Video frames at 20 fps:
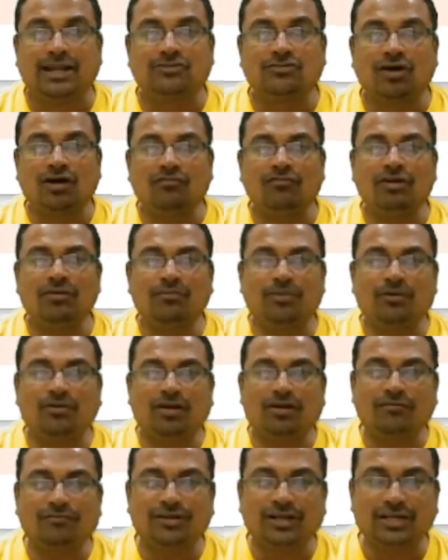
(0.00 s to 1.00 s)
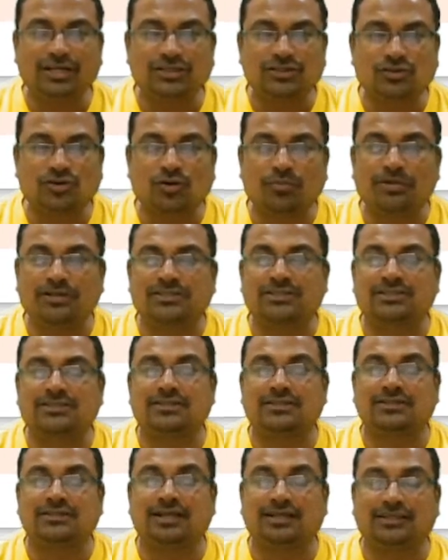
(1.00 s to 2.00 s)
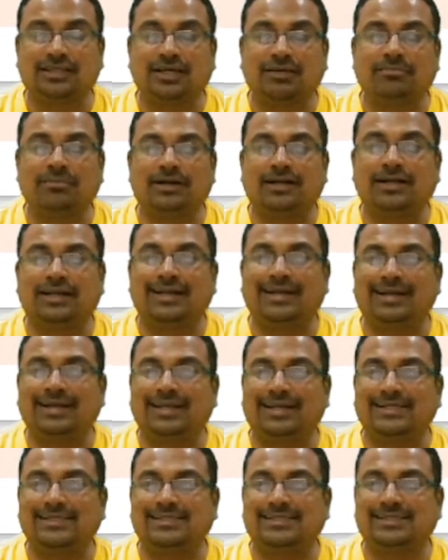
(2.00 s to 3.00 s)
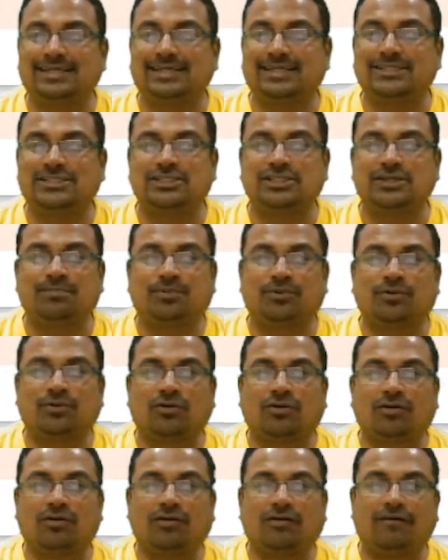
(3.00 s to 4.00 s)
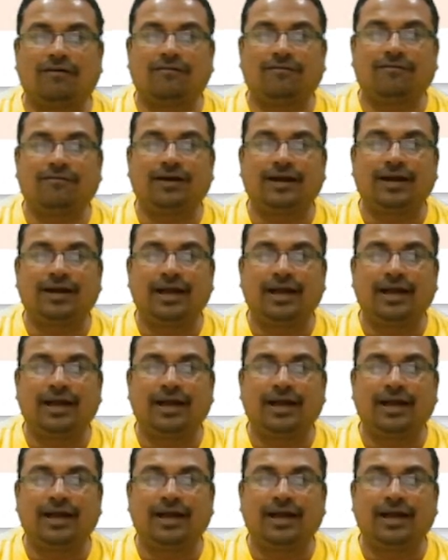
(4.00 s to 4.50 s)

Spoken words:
Resolving power of telescope is nothing but it is a reciprocal of